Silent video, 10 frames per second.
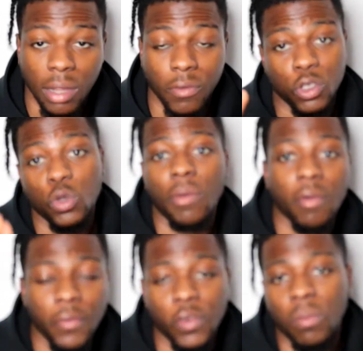I do have a
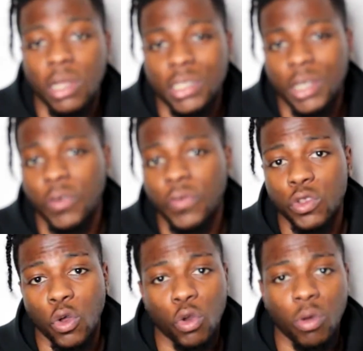review on my channel if you
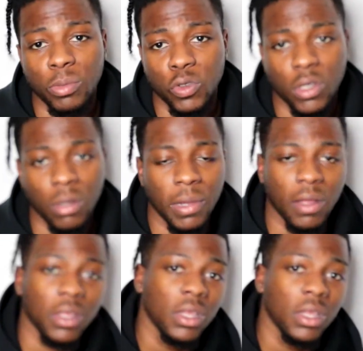don't know what I'm talking about.